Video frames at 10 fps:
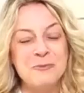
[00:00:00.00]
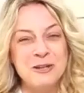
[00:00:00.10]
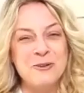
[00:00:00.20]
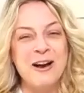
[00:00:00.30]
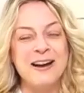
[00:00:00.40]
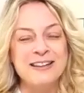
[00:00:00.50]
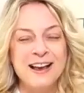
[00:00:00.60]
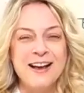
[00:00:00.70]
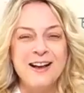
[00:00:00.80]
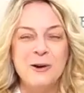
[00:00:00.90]
week, you guys.
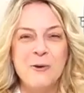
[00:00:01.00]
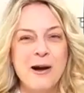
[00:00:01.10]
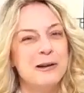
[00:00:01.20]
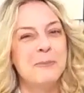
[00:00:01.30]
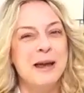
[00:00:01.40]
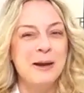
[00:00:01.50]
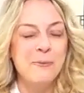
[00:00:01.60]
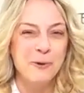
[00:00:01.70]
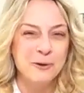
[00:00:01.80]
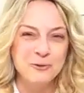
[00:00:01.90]
Go out and make
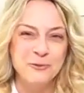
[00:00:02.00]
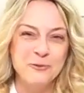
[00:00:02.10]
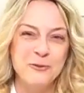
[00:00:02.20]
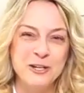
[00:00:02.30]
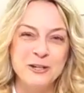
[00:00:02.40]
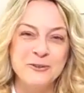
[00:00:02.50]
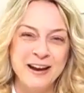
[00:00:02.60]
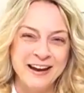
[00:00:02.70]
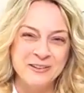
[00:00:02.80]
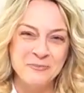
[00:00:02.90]
it wonderful for you
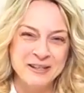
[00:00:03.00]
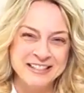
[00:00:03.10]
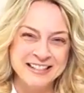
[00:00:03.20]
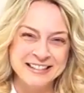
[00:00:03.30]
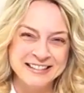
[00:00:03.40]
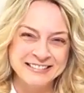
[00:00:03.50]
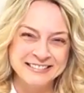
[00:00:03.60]
and your business.